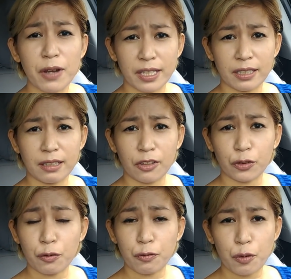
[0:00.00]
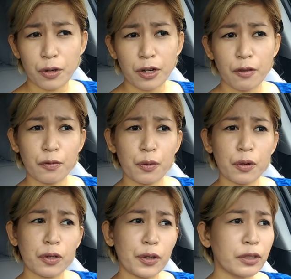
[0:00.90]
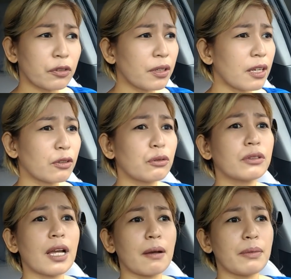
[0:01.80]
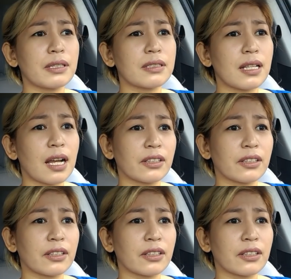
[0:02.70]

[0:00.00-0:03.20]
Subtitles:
it into 4. If you were going to take 2 tablets lang,